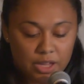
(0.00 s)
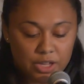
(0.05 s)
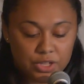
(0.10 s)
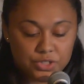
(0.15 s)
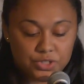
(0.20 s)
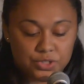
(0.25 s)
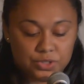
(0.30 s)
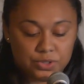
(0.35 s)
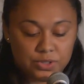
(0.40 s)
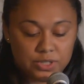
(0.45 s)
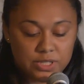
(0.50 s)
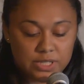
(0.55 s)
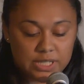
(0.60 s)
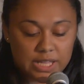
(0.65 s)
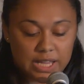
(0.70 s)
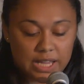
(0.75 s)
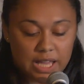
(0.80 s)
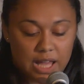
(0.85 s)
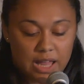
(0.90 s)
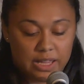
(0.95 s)
Students
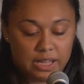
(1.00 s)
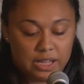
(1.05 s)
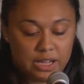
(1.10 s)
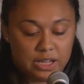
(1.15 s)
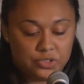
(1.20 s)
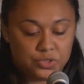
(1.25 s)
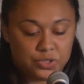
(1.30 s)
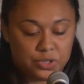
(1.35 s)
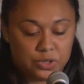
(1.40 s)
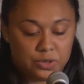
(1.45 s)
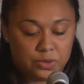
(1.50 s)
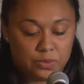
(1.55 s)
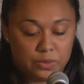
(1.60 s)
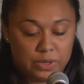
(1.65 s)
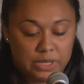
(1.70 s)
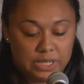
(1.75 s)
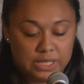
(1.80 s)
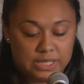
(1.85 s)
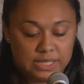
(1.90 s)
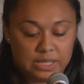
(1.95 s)
like Alejandro
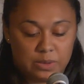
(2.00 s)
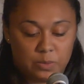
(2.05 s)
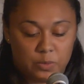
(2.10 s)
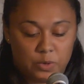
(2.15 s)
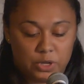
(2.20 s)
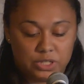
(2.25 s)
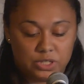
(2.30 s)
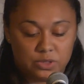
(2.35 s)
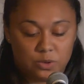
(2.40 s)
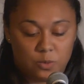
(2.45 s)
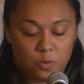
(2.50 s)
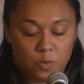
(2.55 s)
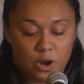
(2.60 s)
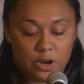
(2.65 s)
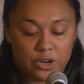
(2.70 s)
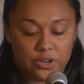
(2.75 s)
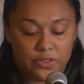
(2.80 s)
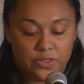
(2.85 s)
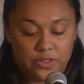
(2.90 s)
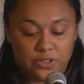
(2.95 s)
need someone to
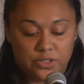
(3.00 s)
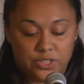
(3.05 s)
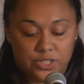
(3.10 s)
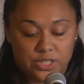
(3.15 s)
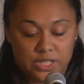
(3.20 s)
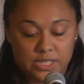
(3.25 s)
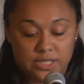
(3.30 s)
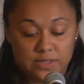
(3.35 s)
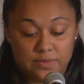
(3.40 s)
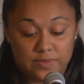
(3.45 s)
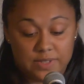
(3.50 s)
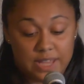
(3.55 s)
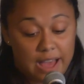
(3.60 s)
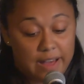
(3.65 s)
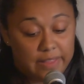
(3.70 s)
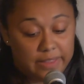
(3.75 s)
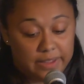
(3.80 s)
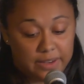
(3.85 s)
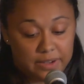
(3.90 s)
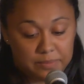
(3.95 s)
water their seeds of
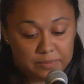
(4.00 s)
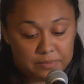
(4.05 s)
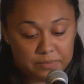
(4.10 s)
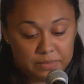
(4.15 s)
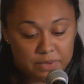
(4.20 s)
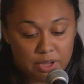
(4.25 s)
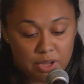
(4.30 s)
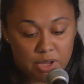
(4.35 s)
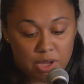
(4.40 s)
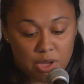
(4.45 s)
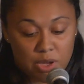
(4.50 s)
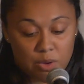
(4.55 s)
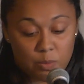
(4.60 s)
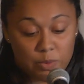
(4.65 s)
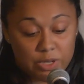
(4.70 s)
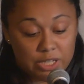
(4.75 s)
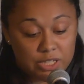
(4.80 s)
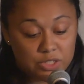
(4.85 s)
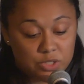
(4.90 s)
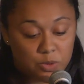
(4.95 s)
talent.
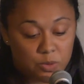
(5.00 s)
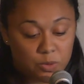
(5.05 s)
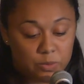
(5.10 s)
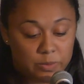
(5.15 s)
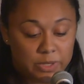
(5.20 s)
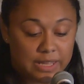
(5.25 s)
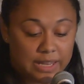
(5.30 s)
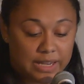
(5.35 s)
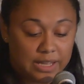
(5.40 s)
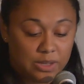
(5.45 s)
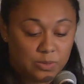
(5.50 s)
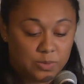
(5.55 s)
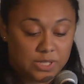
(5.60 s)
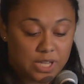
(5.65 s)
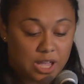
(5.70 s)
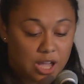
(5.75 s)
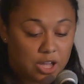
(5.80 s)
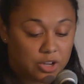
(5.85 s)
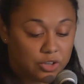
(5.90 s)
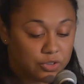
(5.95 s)
When he told me that he
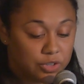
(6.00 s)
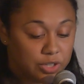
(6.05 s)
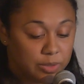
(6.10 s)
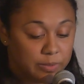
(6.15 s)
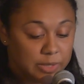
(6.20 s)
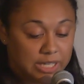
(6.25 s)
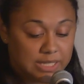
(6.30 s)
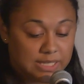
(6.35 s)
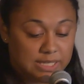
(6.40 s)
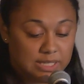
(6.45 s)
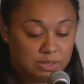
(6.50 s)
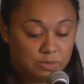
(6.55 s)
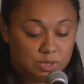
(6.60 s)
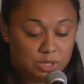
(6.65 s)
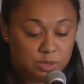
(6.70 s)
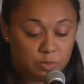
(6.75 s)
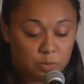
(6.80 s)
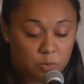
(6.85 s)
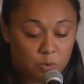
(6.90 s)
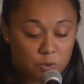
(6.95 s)
was hungry because he
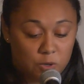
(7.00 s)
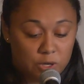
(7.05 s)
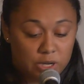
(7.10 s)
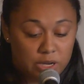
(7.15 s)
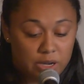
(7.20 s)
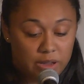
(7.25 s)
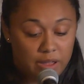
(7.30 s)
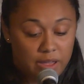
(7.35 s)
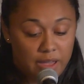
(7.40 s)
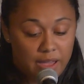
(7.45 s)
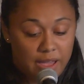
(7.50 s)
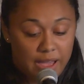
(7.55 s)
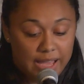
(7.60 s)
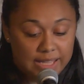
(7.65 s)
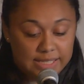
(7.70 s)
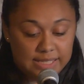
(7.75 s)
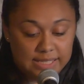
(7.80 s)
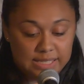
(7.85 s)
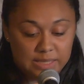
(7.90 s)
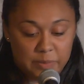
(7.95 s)
was bored,
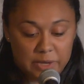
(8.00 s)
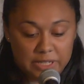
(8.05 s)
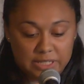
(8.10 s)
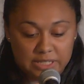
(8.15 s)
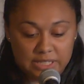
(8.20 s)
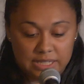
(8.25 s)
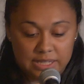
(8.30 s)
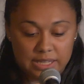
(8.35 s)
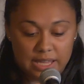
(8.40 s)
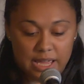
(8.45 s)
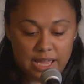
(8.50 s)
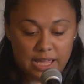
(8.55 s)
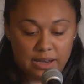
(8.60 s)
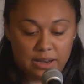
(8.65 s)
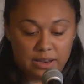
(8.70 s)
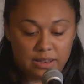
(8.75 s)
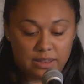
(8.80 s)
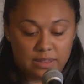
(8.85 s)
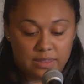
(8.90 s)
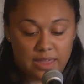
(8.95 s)
I suspected
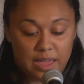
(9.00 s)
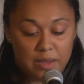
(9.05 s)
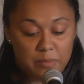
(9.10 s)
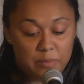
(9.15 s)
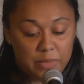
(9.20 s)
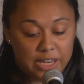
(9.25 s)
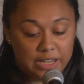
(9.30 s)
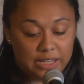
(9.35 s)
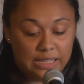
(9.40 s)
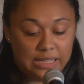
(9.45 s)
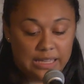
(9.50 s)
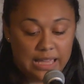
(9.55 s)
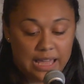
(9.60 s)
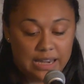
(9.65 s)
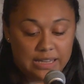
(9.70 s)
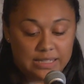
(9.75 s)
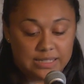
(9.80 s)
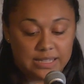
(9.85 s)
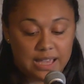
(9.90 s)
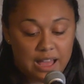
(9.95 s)
that that meant he
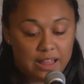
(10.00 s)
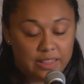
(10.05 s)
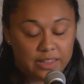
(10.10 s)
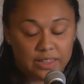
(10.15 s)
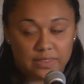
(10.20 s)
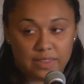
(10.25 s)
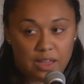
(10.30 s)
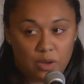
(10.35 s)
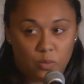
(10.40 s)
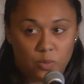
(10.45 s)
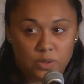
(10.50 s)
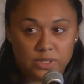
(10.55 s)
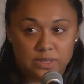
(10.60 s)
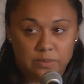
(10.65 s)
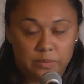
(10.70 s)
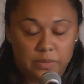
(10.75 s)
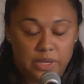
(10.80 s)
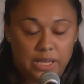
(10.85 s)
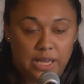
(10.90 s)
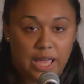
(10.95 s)
had a talent that
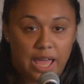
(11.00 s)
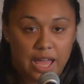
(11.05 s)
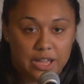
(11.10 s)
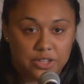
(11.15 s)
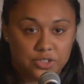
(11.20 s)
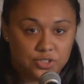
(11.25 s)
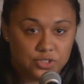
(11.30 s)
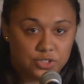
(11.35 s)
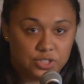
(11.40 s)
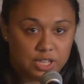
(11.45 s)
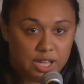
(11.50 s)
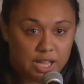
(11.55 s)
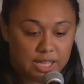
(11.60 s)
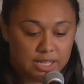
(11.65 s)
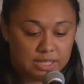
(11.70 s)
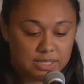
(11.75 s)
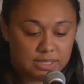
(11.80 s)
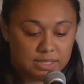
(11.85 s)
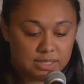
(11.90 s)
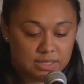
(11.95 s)
wasn't being
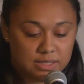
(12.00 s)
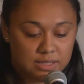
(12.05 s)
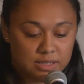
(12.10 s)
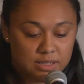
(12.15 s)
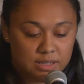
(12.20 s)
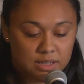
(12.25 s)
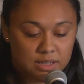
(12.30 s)
exercised.